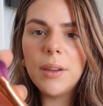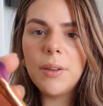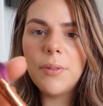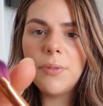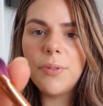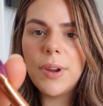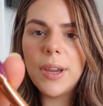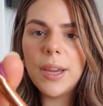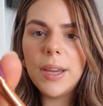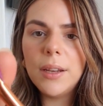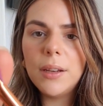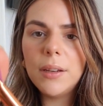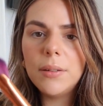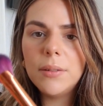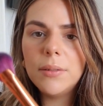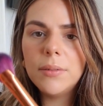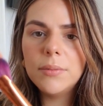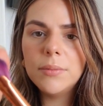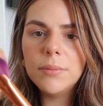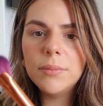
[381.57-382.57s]
fan
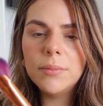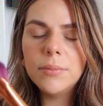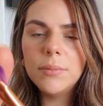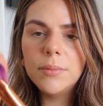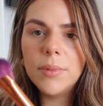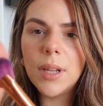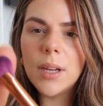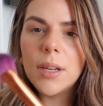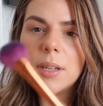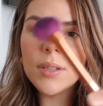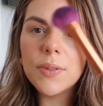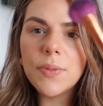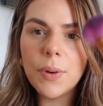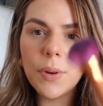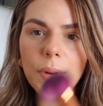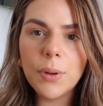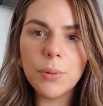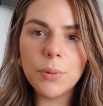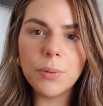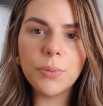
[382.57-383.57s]
that is very
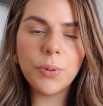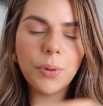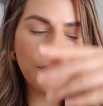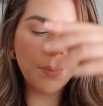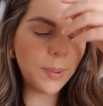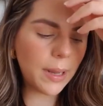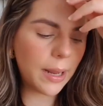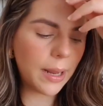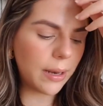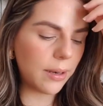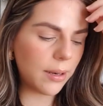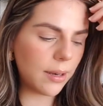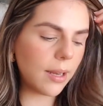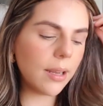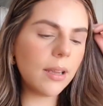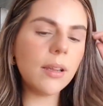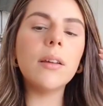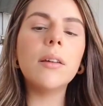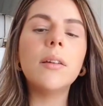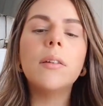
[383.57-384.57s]
good for
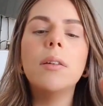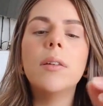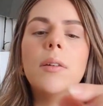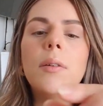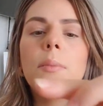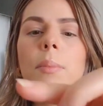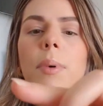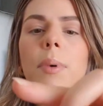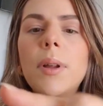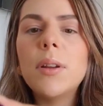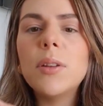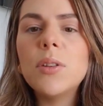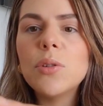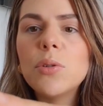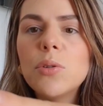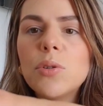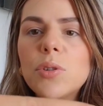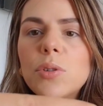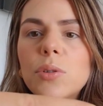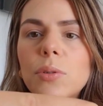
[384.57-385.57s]
blending, but it's
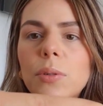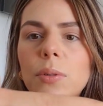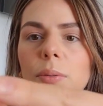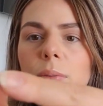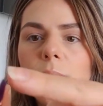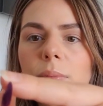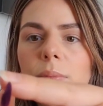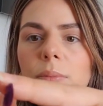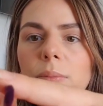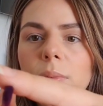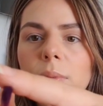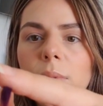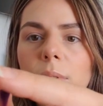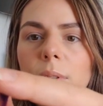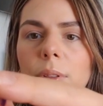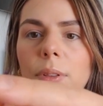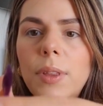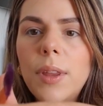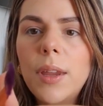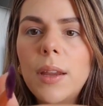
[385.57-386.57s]
also
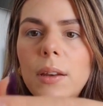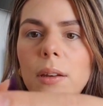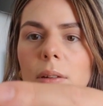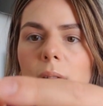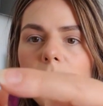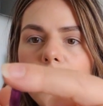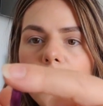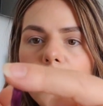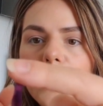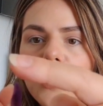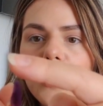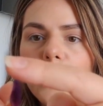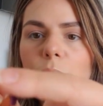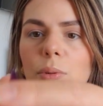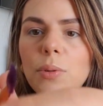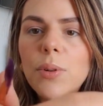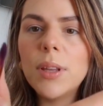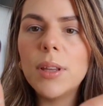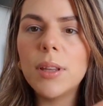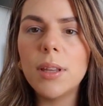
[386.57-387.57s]
thin, so
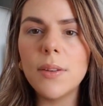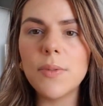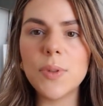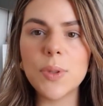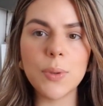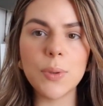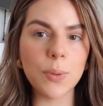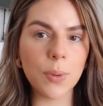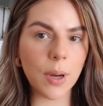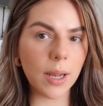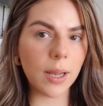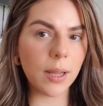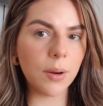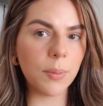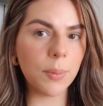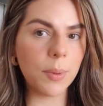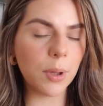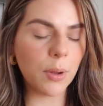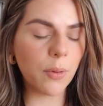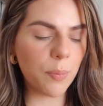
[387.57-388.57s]
it gives you a little
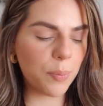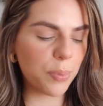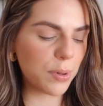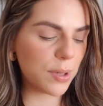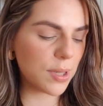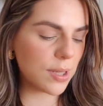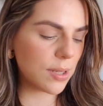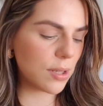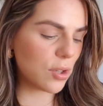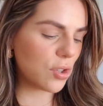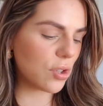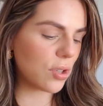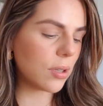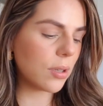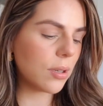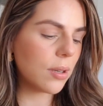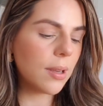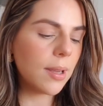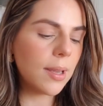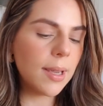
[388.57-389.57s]
bit of precision.
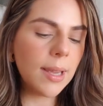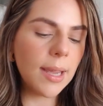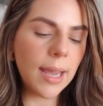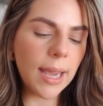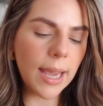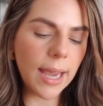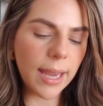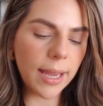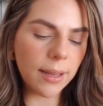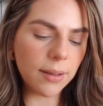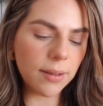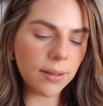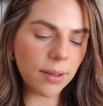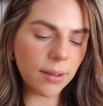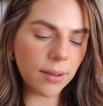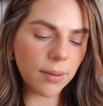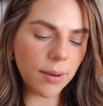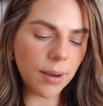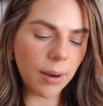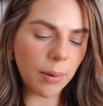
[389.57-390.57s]
And
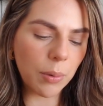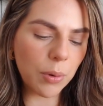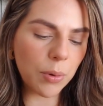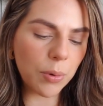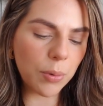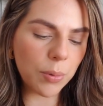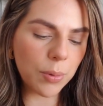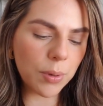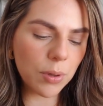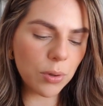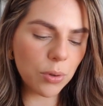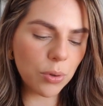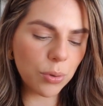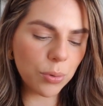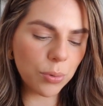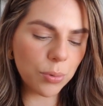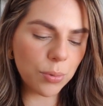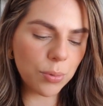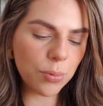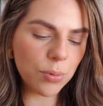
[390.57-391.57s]
I'm going
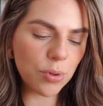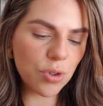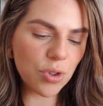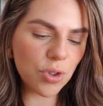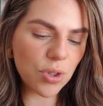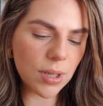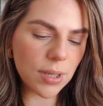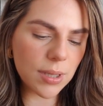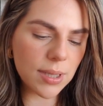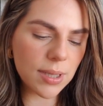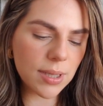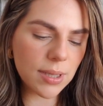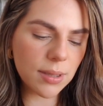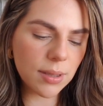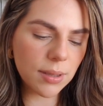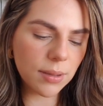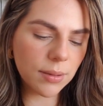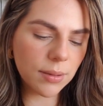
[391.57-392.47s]
to just